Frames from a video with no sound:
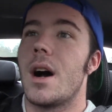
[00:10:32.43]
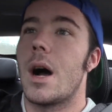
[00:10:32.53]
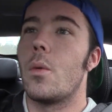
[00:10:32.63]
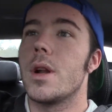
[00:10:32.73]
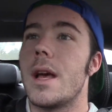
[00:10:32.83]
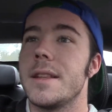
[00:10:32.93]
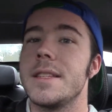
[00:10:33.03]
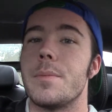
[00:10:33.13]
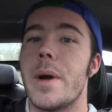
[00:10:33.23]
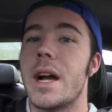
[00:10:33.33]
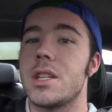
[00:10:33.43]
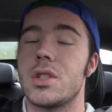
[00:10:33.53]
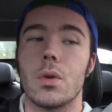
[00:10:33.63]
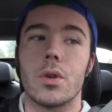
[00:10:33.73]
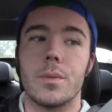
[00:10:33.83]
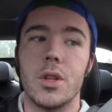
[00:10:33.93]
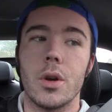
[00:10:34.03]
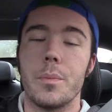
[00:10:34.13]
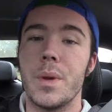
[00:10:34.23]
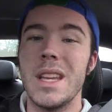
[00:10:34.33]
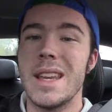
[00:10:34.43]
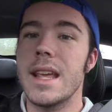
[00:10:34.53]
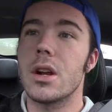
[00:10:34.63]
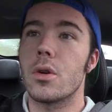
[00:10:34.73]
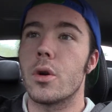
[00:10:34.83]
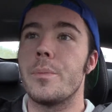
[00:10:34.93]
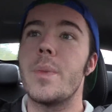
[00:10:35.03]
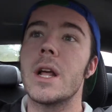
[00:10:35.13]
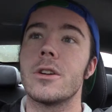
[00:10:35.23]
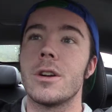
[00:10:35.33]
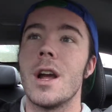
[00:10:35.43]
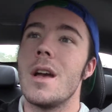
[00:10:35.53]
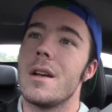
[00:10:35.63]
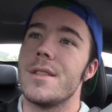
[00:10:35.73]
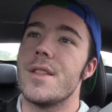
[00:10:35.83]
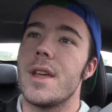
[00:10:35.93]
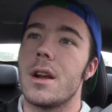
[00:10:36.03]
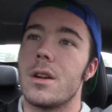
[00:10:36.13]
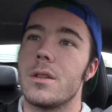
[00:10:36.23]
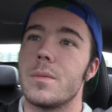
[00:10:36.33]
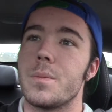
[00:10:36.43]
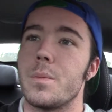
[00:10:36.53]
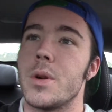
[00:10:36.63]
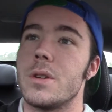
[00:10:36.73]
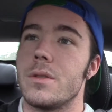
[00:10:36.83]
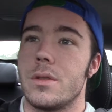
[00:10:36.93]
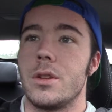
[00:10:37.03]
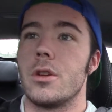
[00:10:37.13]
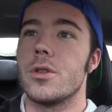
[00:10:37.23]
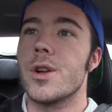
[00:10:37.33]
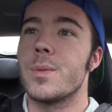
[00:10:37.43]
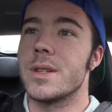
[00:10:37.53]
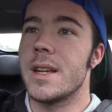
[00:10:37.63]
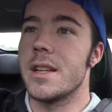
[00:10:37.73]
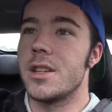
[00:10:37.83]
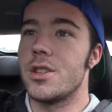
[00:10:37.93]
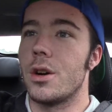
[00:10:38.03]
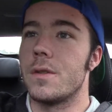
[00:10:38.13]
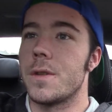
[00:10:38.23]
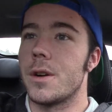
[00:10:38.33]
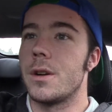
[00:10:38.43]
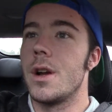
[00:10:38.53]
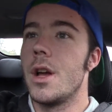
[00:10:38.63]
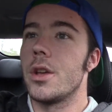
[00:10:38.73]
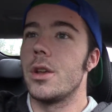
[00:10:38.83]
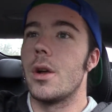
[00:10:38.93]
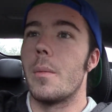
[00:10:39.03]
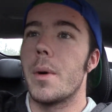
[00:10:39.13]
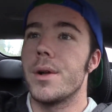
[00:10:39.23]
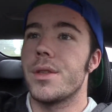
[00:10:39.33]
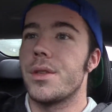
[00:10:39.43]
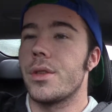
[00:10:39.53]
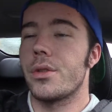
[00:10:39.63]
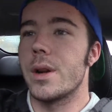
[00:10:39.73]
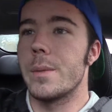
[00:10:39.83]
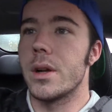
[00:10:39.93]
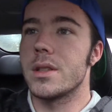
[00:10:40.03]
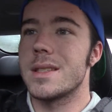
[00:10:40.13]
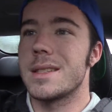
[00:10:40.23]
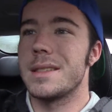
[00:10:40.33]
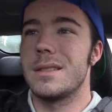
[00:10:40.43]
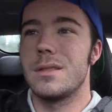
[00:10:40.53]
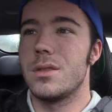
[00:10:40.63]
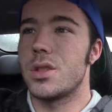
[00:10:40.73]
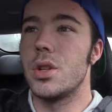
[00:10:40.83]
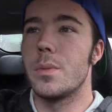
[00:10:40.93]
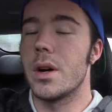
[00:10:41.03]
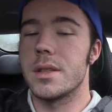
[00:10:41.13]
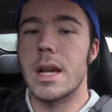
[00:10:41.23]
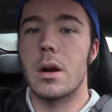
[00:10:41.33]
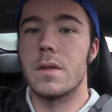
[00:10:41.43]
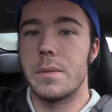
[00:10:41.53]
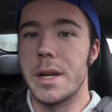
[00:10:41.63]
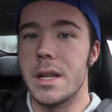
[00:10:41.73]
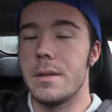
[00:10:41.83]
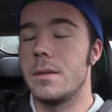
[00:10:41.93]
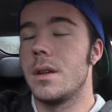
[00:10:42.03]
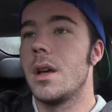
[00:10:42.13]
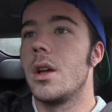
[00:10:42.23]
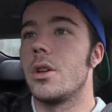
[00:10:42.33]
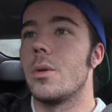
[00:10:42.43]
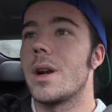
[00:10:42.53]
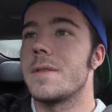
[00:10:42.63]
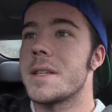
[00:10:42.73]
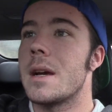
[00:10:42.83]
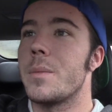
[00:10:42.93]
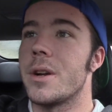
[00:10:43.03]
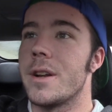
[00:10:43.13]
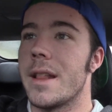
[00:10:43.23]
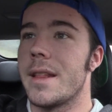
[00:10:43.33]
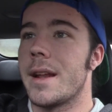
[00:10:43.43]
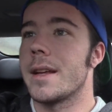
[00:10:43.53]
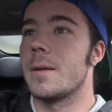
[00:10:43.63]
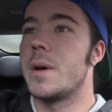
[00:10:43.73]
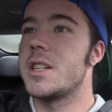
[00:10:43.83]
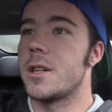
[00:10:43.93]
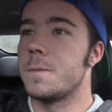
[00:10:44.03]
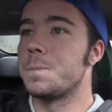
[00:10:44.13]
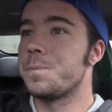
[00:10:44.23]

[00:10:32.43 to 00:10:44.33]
I want to at least match or, be near or better than their, growth percentage over, a month, 3 months, 2 months, however many, whatever time period that I can measure.